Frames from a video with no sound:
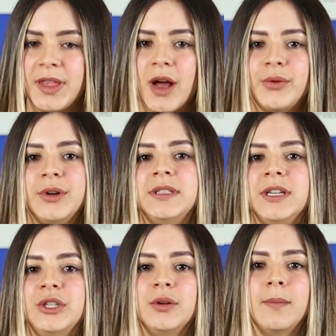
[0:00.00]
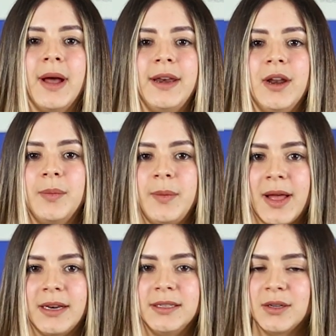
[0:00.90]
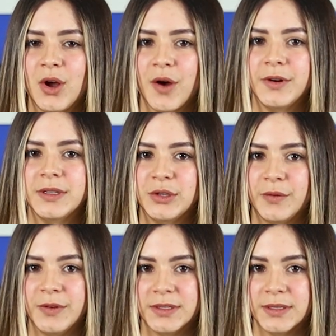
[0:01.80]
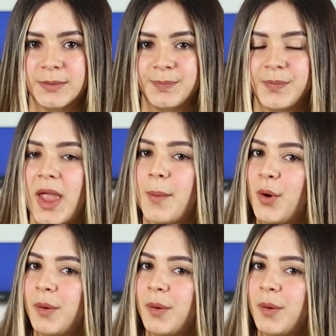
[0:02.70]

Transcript: the authorization might not be valid to cover services, and